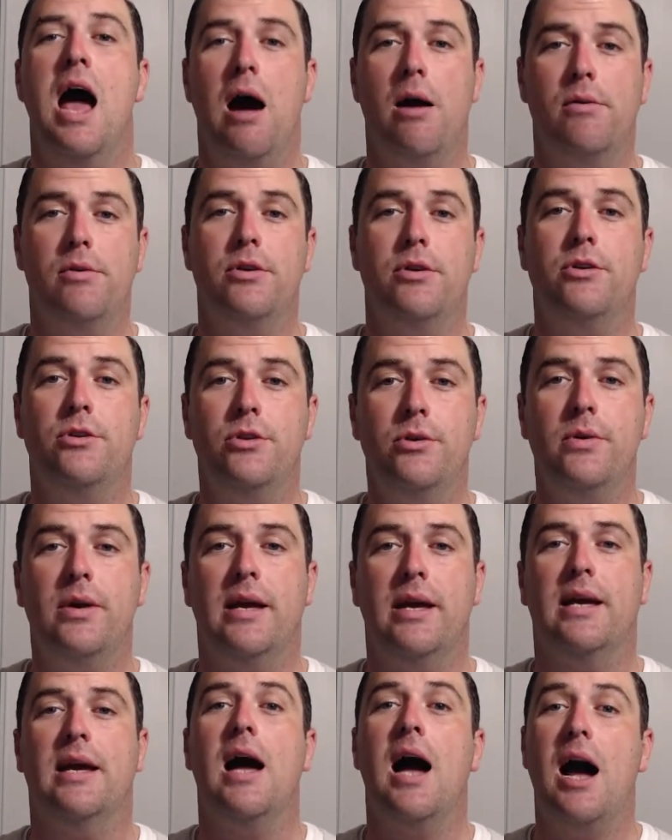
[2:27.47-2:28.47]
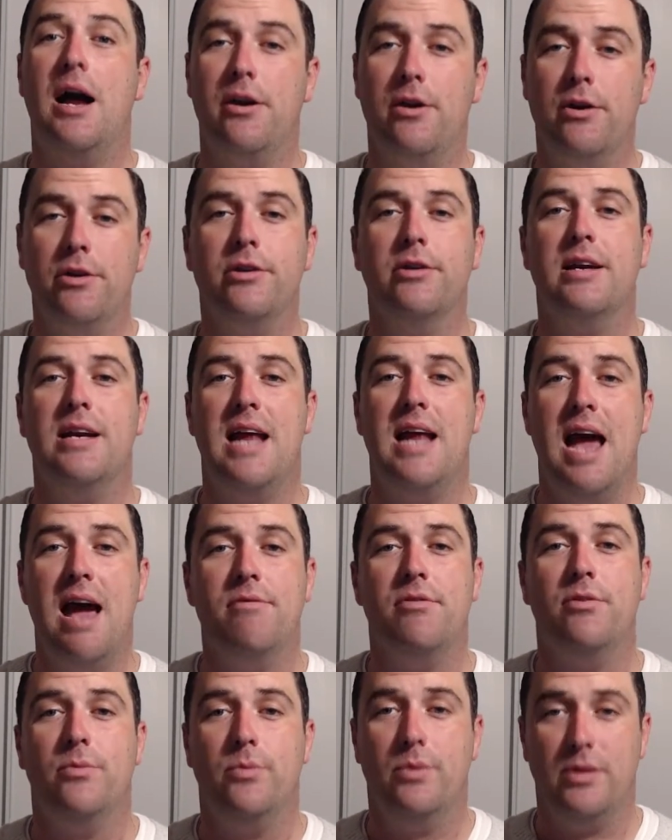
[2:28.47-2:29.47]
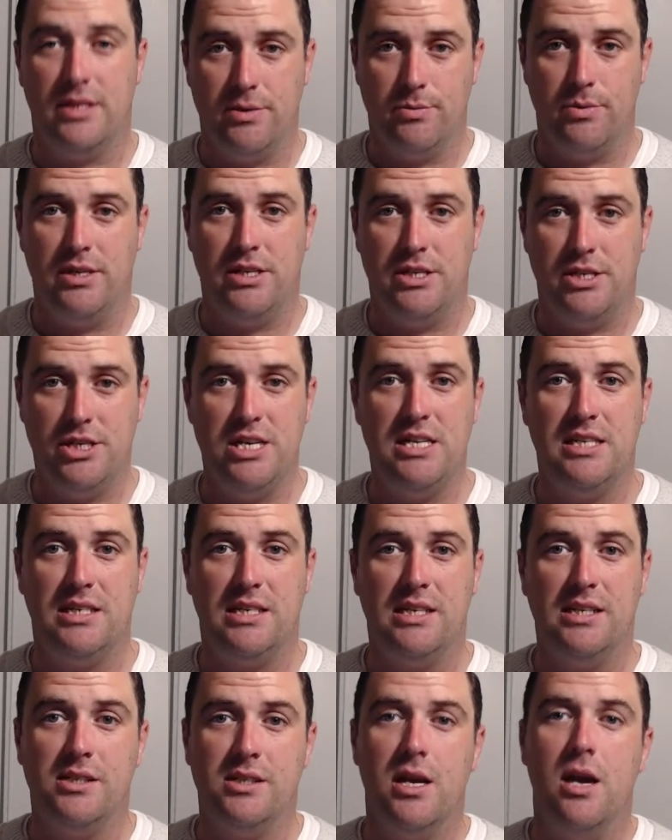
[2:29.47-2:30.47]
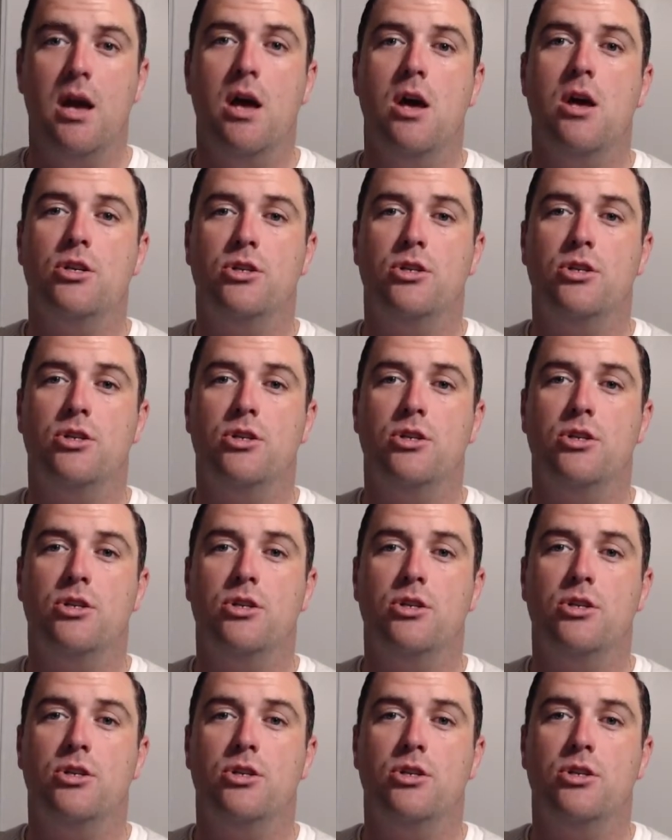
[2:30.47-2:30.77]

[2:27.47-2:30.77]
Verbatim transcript: How are you doing? I know you're in heaven with, with Jesus.